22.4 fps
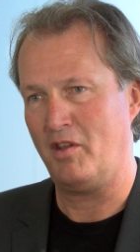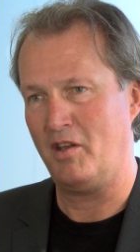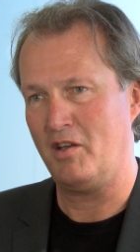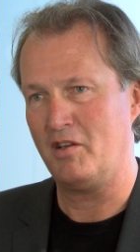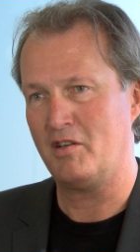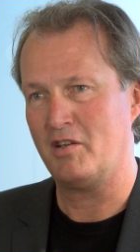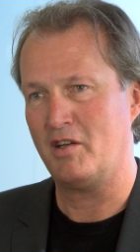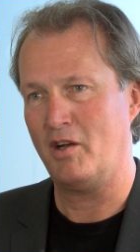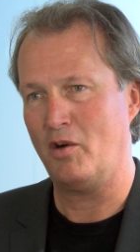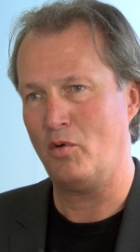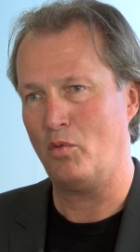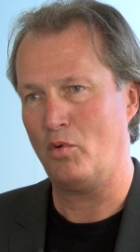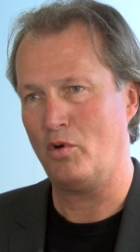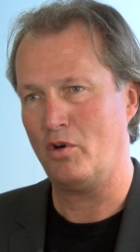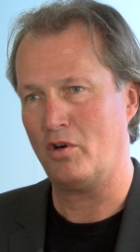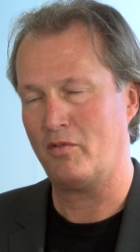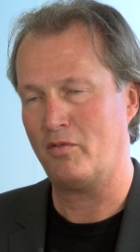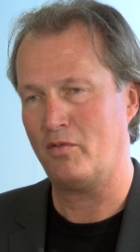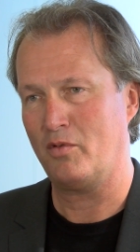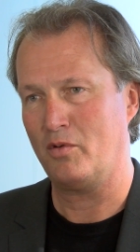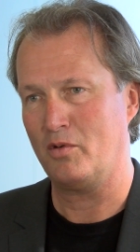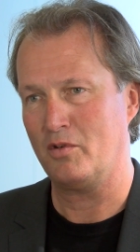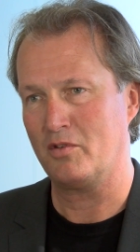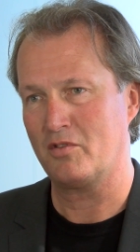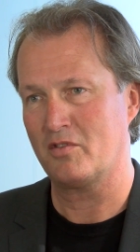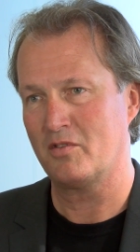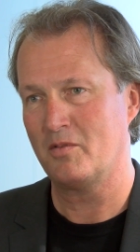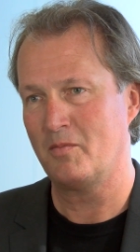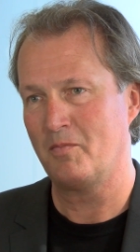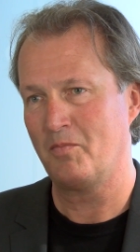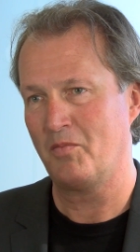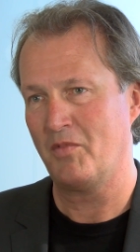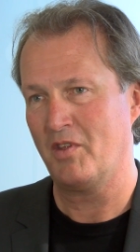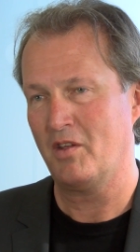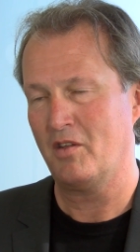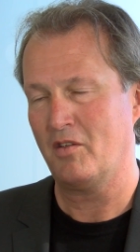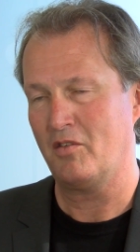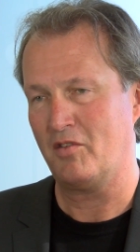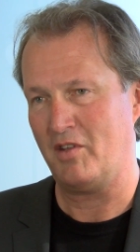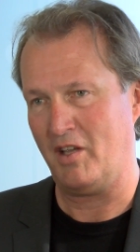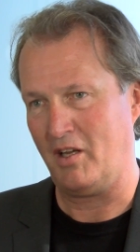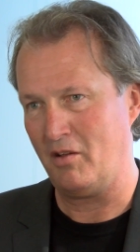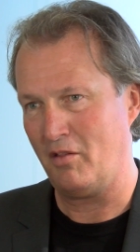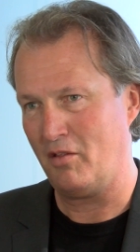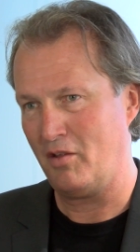the entire workforce.
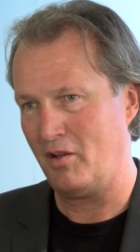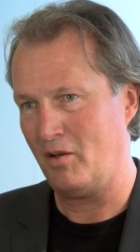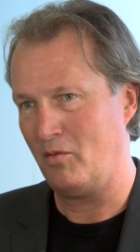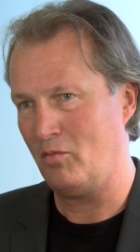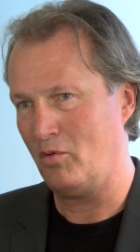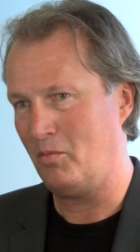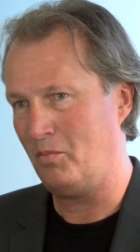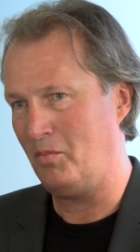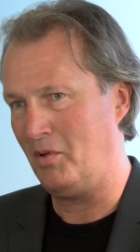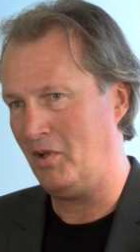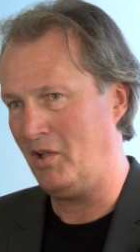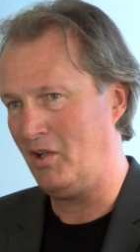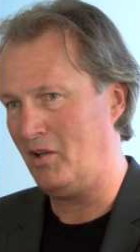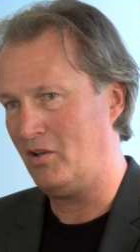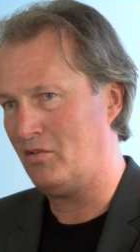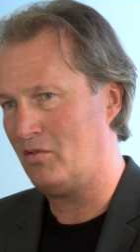Second thing would be